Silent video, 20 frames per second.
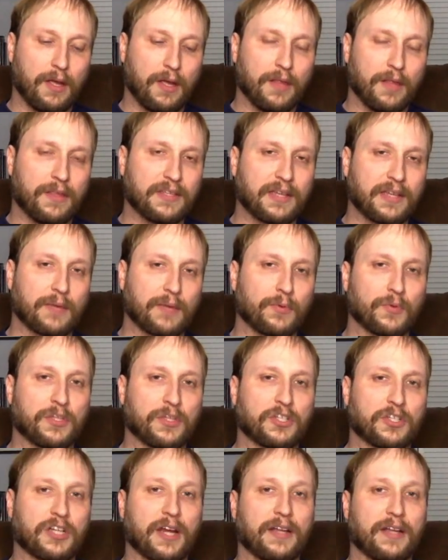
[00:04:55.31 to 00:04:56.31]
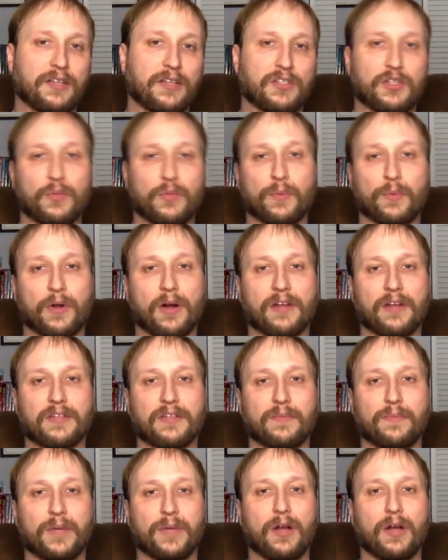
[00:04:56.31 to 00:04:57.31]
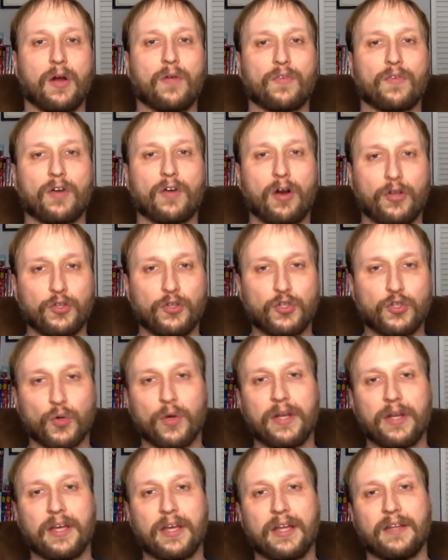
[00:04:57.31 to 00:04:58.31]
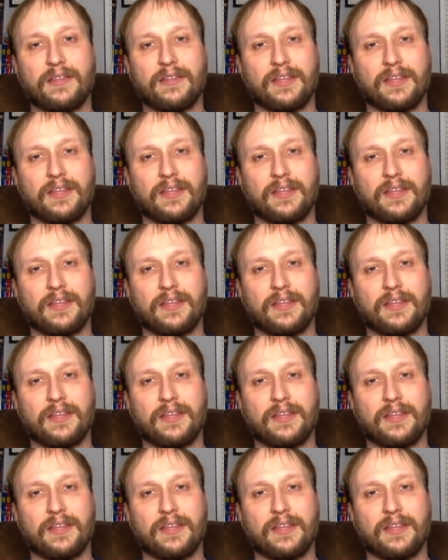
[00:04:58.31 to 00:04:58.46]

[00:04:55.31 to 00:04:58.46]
the segment with The Shining is super awesome. But overall, enjoyed it.